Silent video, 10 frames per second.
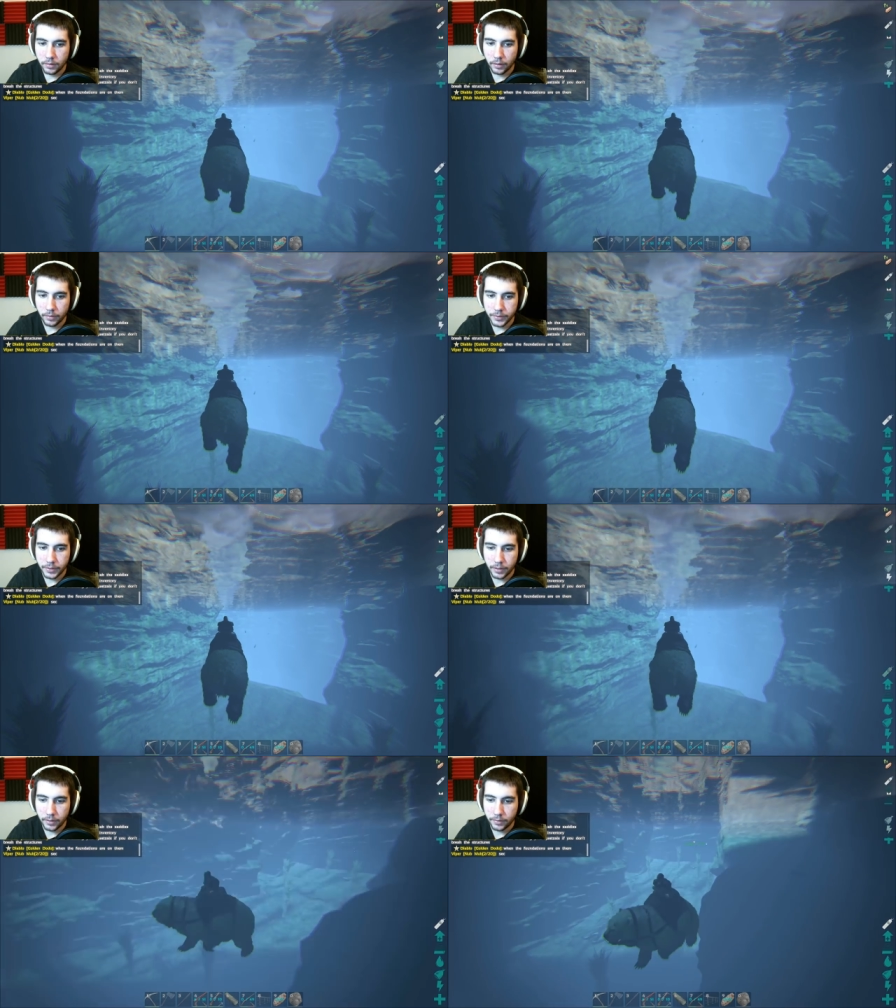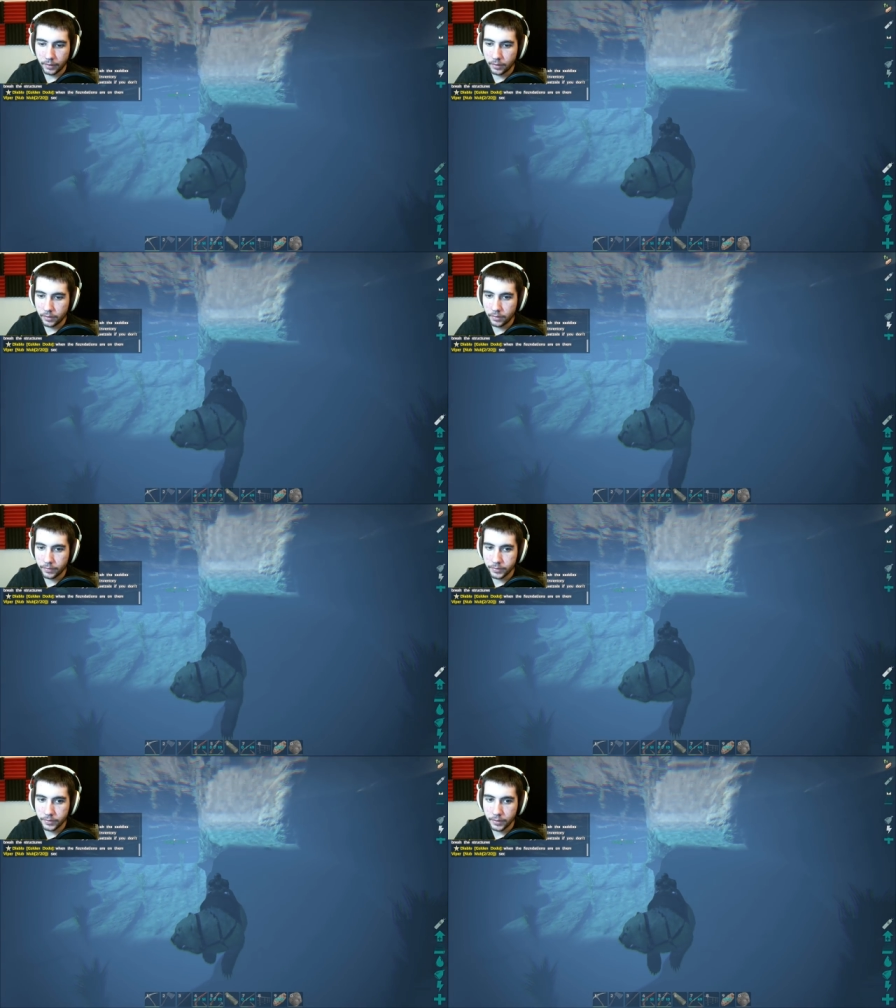I don't see anything in here
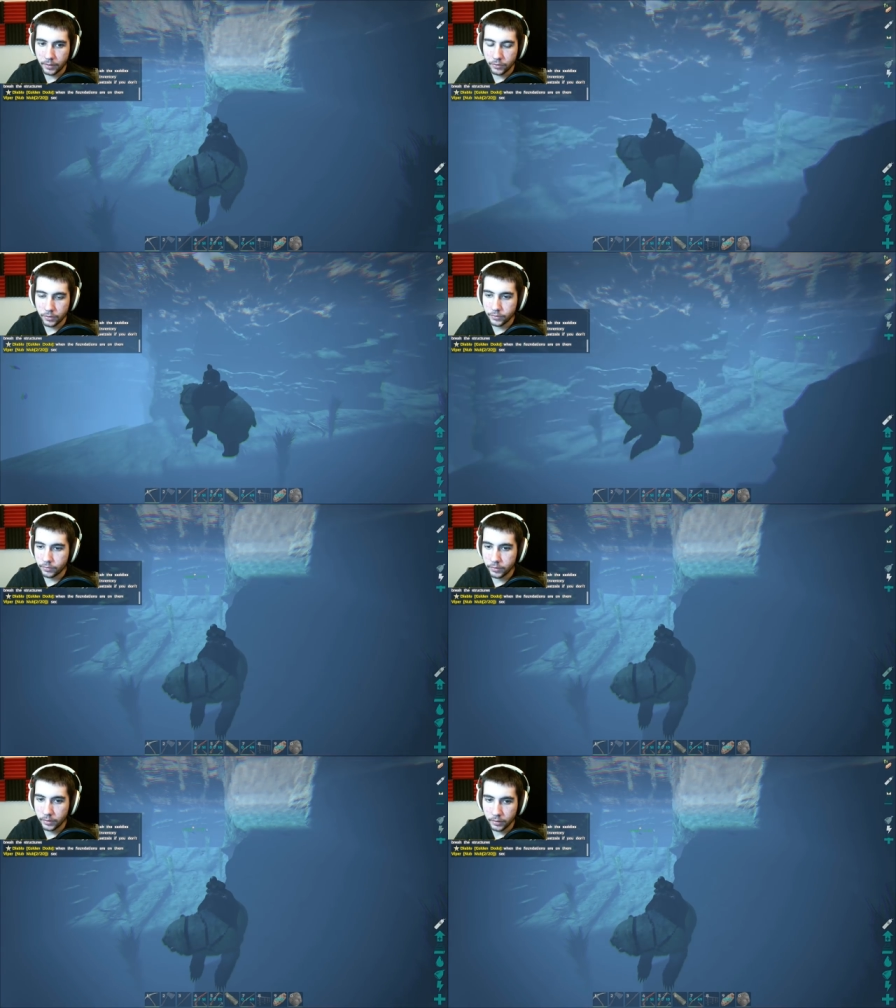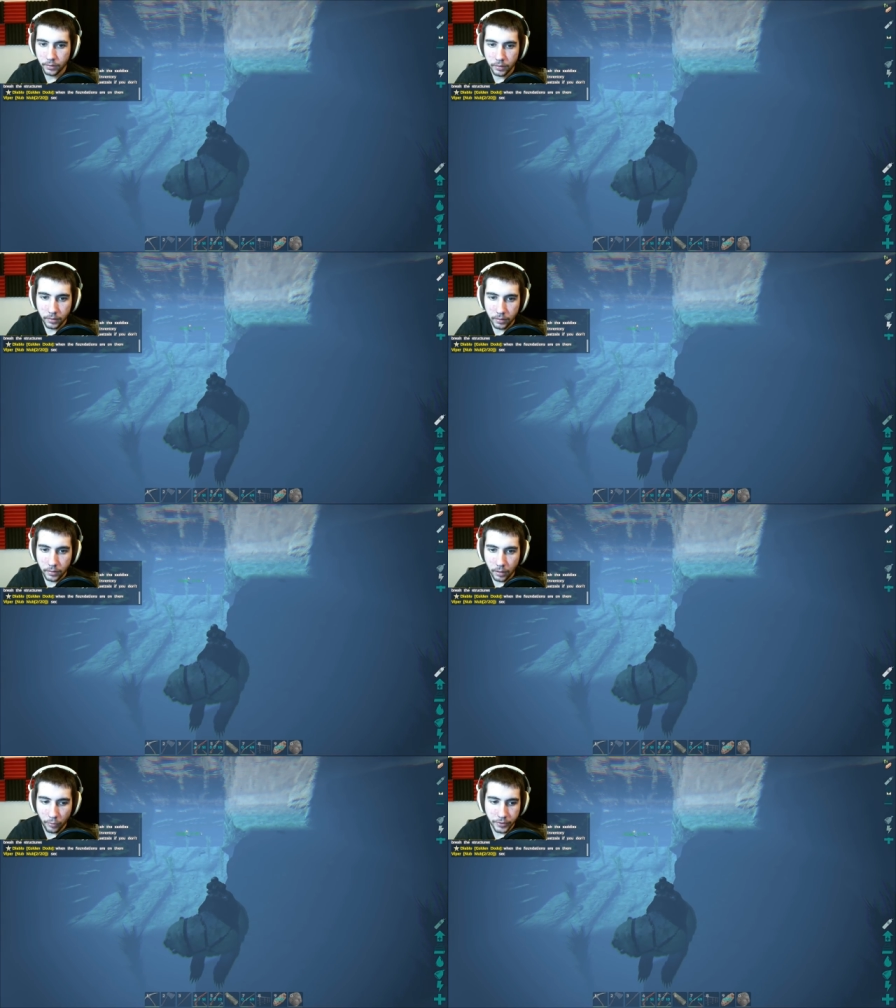that's dangerous, really.
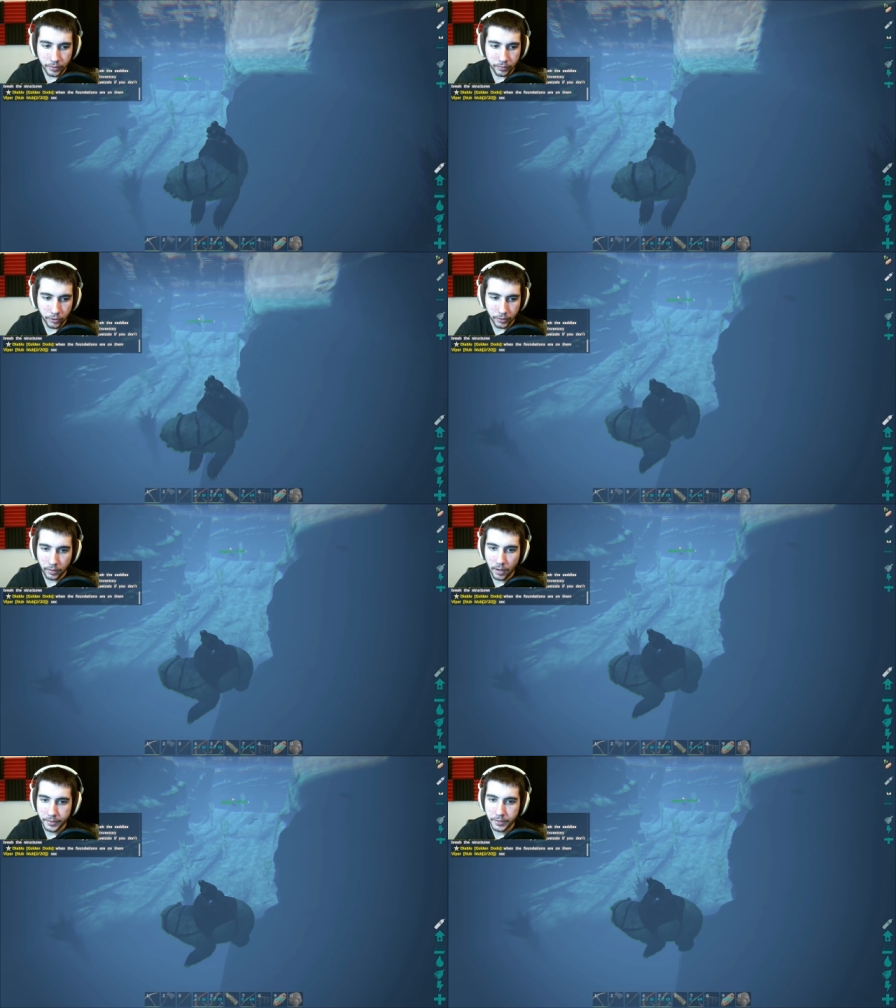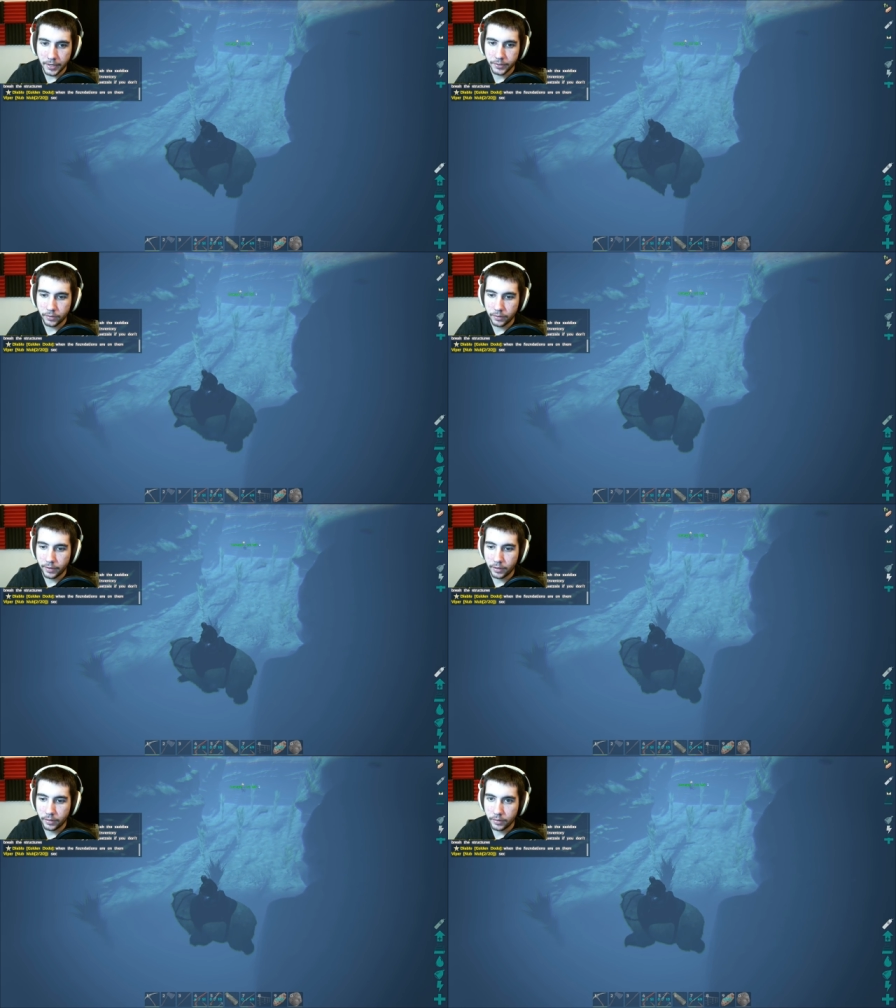Oh, there's there's a lot of snakes under
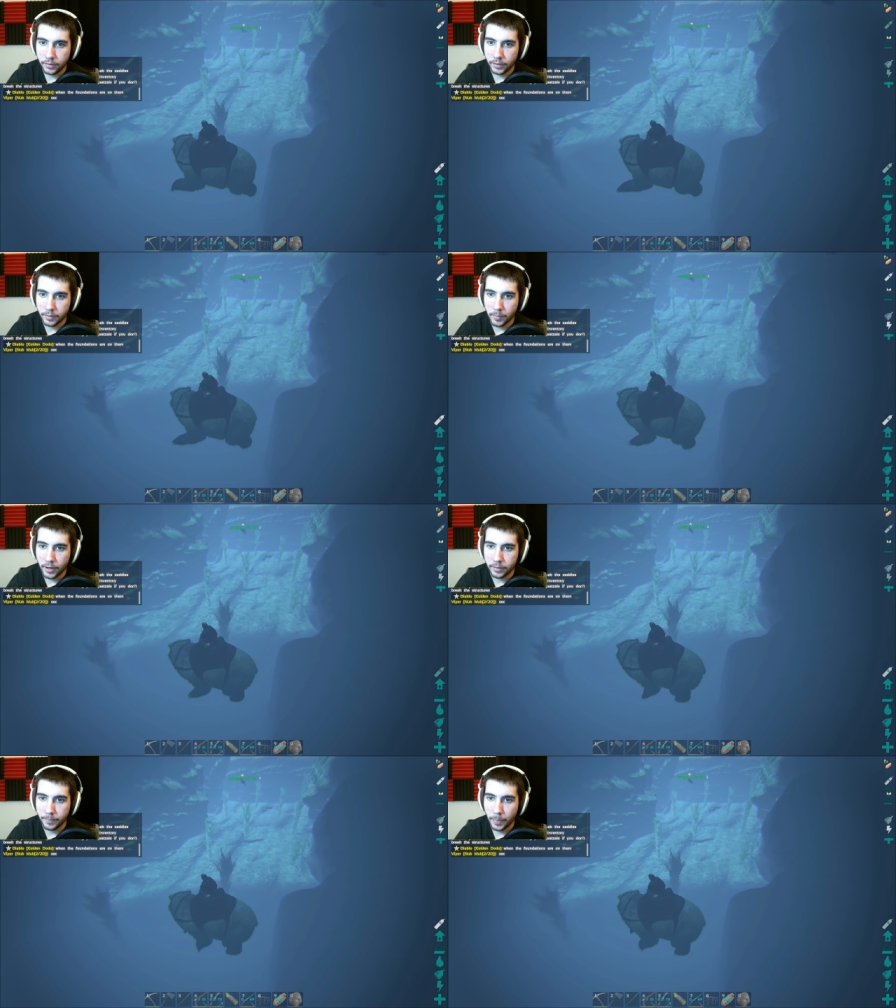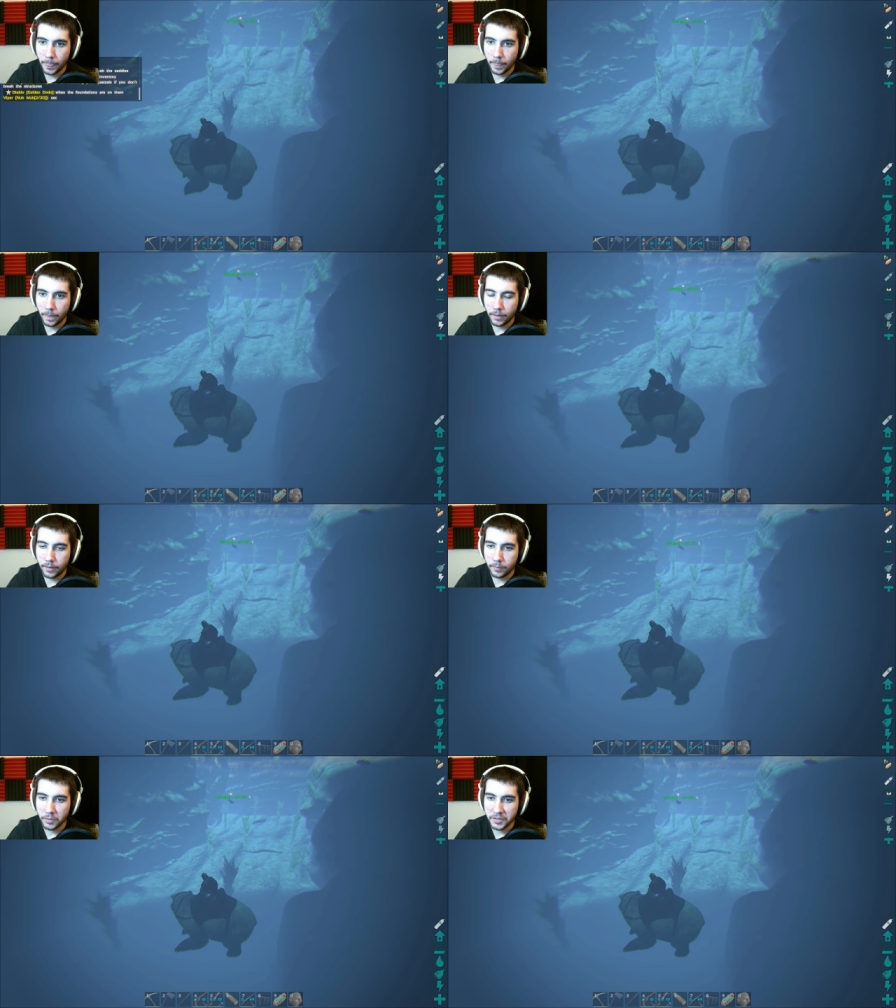there at the bottom.
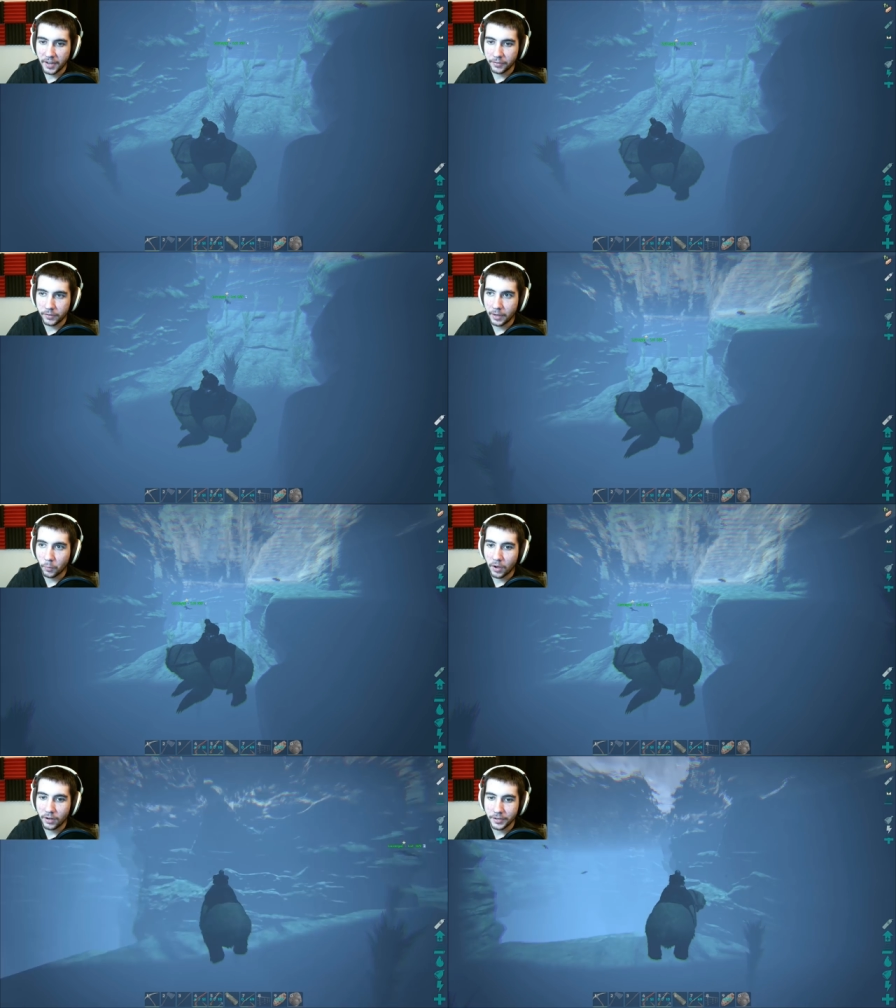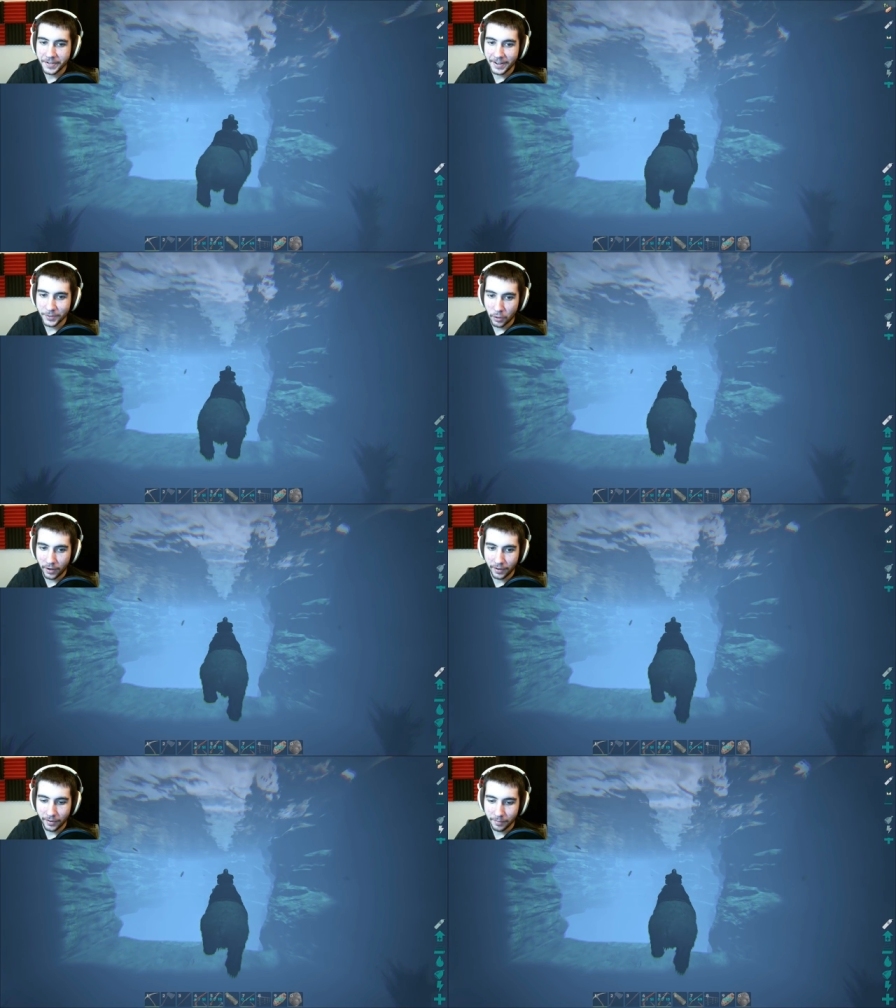What the heck? They're like water snakes. All
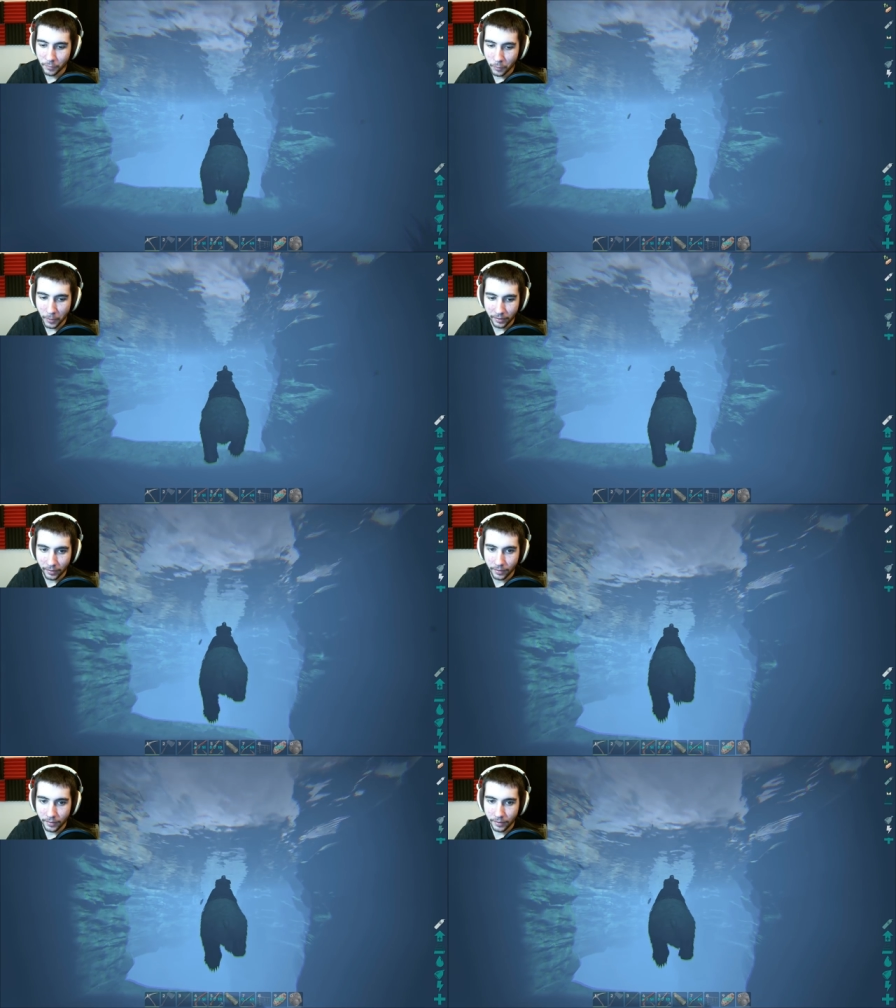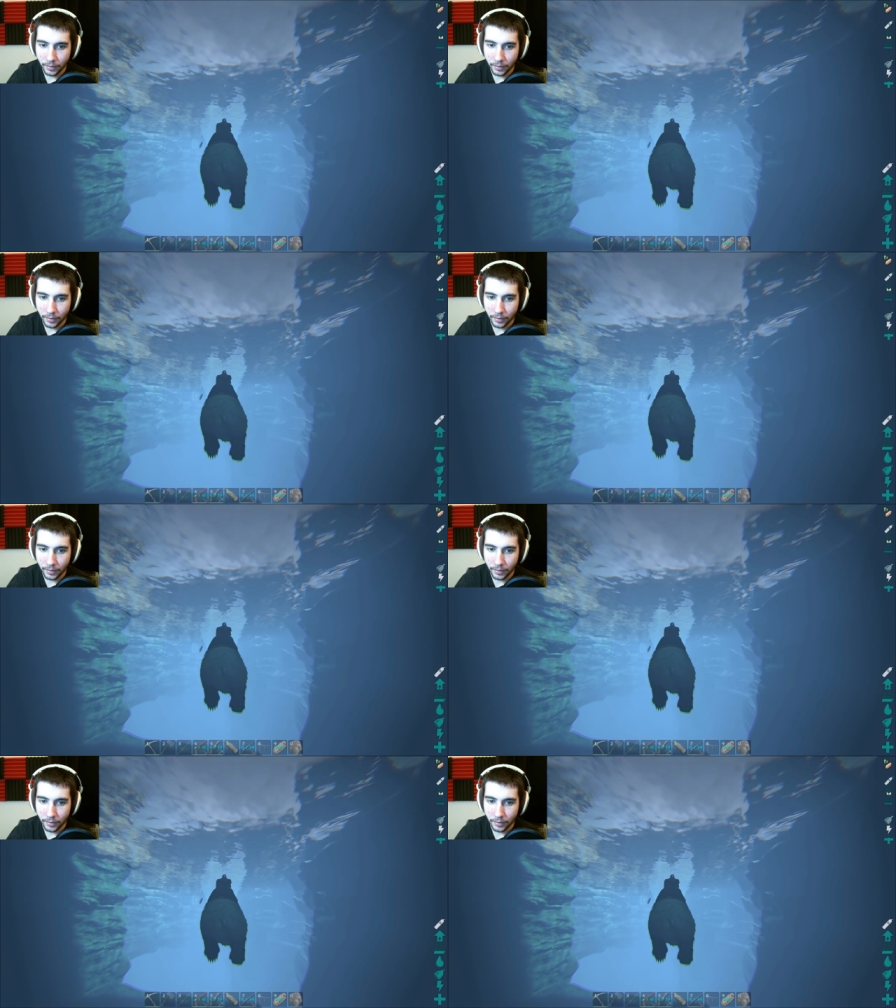right, move quick then.